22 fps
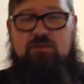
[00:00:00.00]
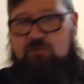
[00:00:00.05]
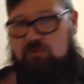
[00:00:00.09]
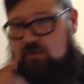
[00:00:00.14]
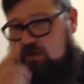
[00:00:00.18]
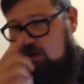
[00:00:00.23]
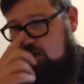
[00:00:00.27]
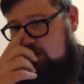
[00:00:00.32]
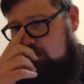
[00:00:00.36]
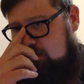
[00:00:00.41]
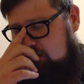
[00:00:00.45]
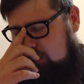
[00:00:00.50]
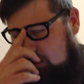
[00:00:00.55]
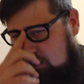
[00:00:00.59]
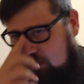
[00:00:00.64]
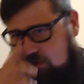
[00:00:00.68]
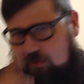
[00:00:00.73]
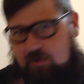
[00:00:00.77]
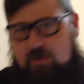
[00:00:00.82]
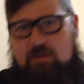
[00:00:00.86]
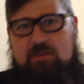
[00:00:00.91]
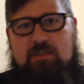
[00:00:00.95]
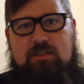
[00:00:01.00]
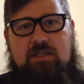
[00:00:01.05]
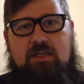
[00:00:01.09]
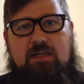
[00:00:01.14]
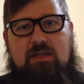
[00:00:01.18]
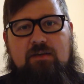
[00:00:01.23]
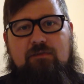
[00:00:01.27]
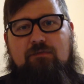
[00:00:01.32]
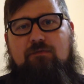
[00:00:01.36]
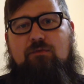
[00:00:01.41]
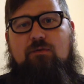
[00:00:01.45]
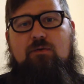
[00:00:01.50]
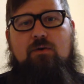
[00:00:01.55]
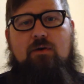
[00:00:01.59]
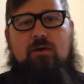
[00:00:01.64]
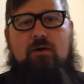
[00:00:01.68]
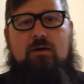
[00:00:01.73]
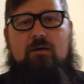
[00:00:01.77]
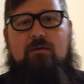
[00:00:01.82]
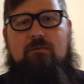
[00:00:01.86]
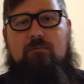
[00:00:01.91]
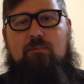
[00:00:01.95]
of currency
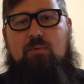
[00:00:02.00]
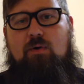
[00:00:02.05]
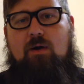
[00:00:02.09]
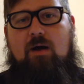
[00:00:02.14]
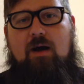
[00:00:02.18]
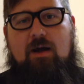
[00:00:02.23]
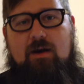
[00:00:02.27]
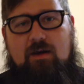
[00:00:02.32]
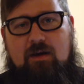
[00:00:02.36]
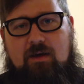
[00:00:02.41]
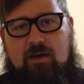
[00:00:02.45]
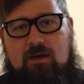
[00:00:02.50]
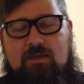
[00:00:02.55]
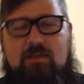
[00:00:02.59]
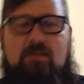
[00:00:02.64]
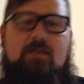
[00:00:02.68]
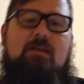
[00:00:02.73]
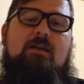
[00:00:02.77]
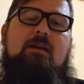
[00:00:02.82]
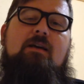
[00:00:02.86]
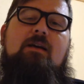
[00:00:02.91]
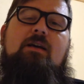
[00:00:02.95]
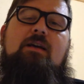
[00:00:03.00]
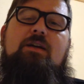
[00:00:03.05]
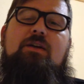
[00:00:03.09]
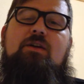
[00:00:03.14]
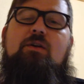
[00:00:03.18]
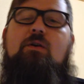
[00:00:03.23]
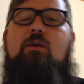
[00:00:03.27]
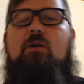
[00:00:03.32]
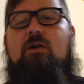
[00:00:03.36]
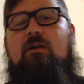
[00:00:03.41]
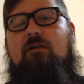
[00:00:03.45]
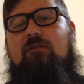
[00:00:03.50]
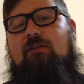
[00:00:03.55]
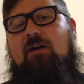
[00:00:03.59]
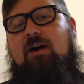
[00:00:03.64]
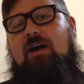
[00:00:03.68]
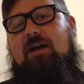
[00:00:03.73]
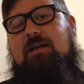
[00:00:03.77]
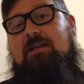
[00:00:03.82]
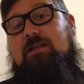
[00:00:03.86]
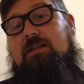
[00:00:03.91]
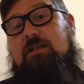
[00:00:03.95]
for product, you're going to
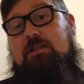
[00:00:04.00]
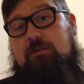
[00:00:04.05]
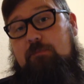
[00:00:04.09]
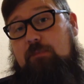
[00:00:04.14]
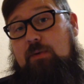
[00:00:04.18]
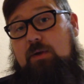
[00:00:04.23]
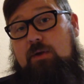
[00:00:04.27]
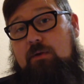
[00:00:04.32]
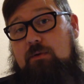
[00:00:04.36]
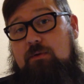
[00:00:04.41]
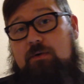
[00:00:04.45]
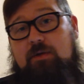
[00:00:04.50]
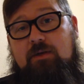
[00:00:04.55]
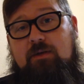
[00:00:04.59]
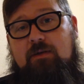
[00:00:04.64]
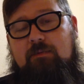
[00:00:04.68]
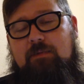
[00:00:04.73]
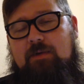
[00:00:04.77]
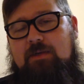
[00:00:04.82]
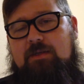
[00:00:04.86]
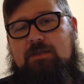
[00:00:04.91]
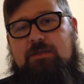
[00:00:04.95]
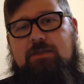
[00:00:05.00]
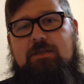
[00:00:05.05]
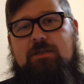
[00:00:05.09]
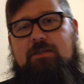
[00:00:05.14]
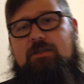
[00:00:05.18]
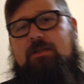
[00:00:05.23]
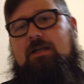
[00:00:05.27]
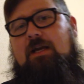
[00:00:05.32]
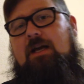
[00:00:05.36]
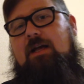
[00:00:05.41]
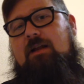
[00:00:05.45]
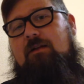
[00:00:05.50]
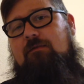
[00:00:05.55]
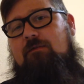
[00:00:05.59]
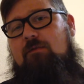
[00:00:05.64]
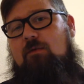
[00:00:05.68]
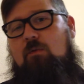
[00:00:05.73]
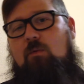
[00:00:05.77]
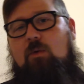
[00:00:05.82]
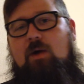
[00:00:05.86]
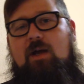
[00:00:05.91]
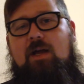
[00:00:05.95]
find dispute. I mean, it's just kind of
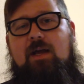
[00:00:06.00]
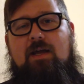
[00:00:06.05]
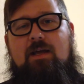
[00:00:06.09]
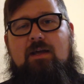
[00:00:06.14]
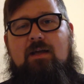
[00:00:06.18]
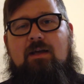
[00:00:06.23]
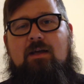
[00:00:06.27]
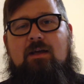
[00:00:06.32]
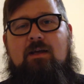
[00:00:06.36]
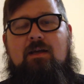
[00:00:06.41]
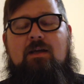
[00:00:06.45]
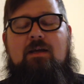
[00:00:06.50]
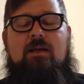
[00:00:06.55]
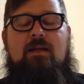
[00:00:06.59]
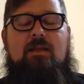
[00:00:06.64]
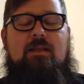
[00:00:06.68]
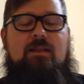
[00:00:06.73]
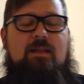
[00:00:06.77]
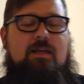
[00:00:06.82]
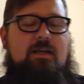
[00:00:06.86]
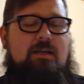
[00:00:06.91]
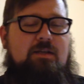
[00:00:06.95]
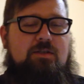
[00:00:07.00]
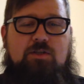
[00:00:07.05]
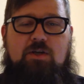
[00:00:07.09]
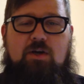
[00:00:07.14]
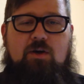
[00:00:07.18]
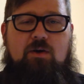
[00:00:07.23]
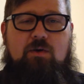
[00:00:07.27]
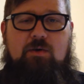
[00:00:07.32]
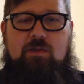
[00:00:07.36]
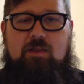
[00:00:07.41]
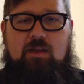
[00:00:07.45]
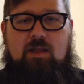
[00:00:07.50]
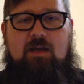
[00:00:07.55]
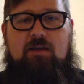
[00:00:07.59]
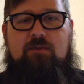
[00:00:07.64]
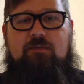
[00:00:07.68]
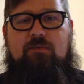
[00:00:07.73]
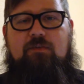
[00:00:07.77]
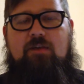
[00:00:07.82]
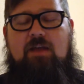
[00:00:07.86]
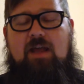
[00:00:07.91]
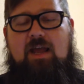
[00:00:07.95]
the way things go in
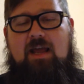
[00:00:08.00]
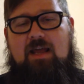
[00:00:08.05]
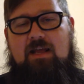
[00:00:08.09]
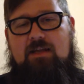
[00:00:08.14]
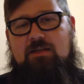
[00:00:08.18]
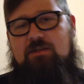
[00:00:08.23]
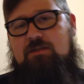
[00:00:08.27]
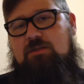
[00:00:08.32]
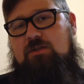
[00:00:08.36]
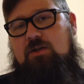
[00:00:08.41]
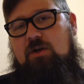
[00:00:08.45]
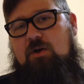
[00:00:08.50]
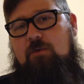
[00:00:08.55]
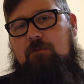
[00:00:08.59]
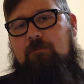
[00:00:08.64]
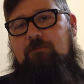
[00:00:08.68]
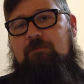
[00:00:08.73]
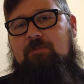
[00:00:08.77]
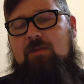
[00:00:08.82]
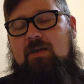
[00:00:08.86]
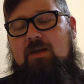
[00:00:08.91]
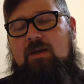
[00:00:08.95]
life. And so